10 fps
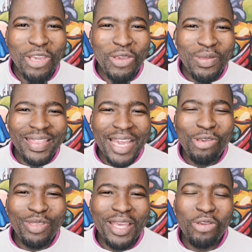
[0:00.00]
Thank
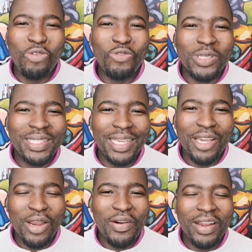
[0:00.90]
you for
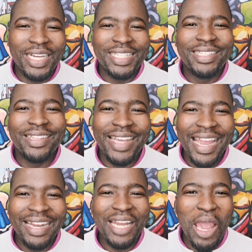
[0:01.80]
sticking around
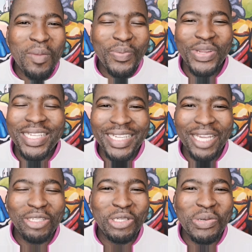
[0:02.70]
until the end. I
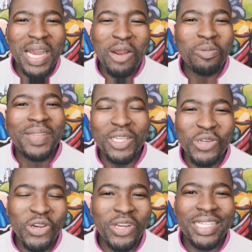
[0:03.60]
appreciate you. I
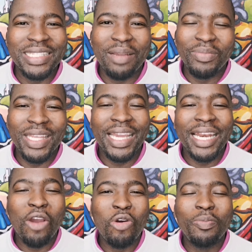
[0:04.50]
hope that you learned
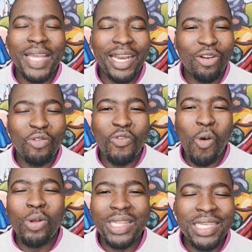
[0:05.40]
something, and I hope that
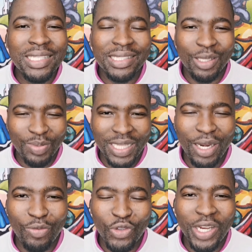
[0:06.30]
out of all these
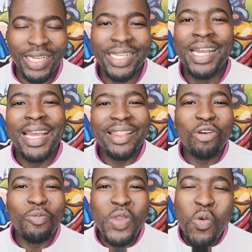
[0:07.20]
tips that I've shared,
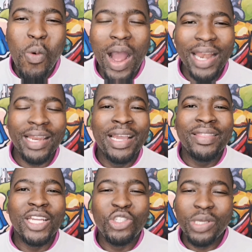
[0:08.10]
there'll be
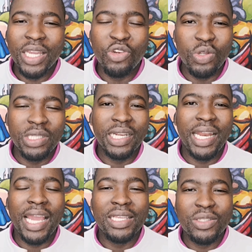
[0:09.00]
one that you can
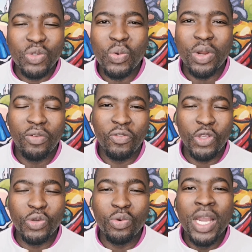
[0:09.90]
utilize to
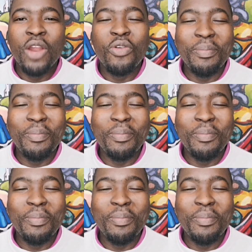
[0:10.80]
work for you.